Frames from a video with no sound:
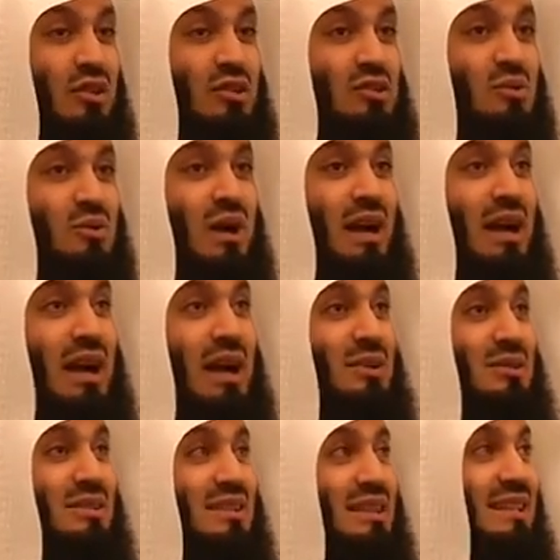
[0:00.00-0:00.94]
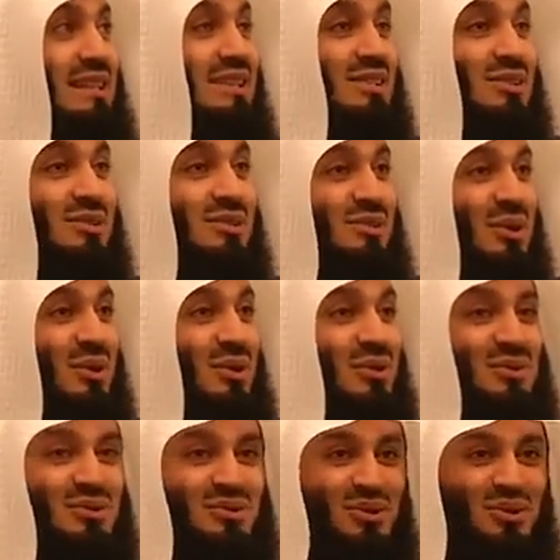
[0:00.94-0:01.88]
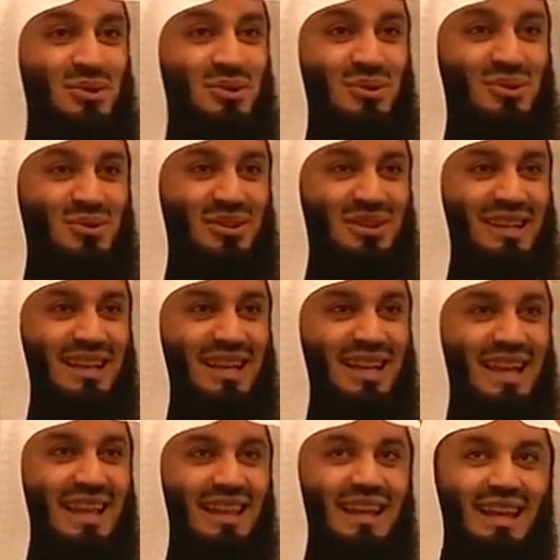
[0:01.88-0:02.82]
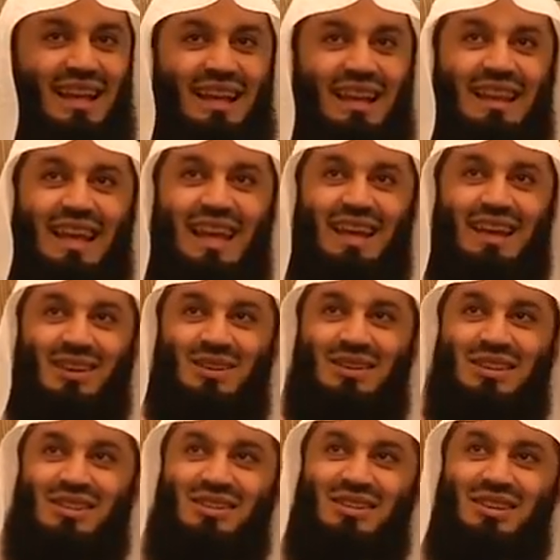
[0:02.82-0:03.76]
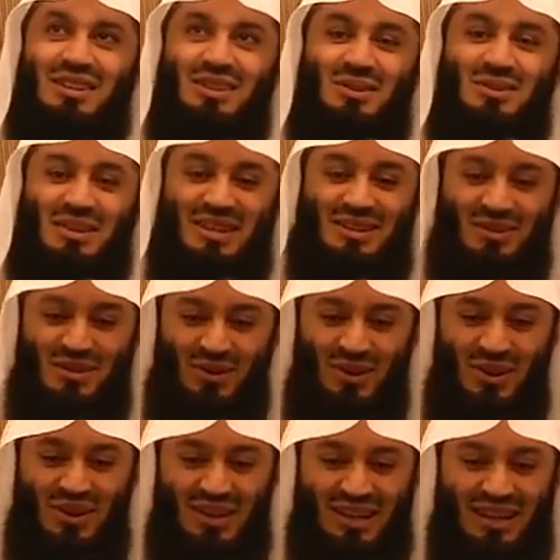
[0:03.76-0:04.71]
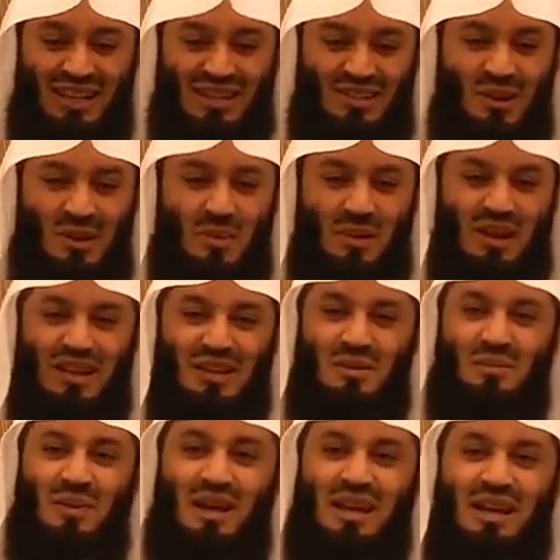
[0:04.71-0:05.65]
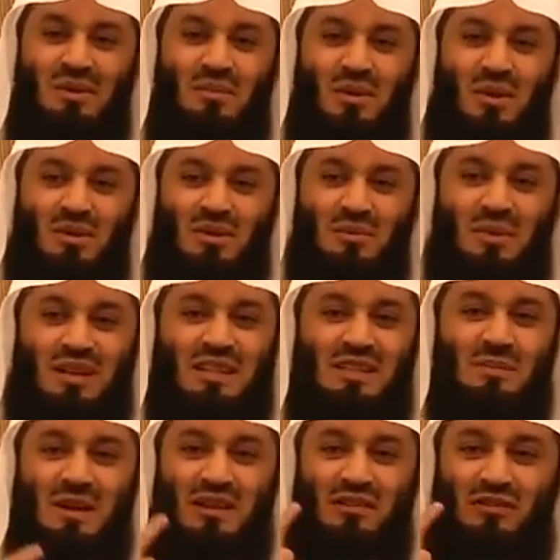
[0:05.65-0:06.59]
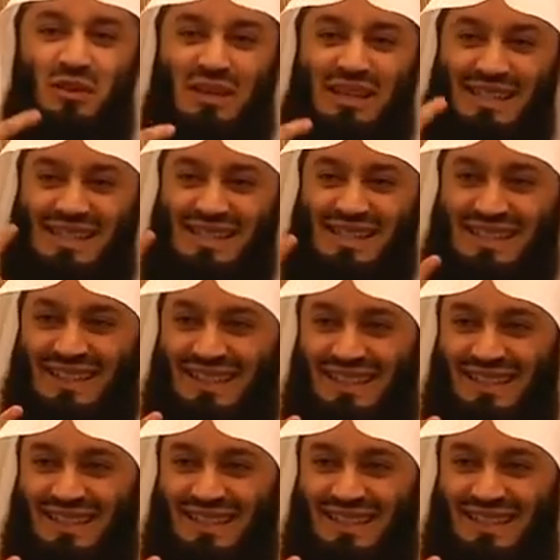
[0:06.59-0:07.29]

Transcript: got to a house that is so, so good that the air conditioning unit no longer is operated by remote, but it's by voice.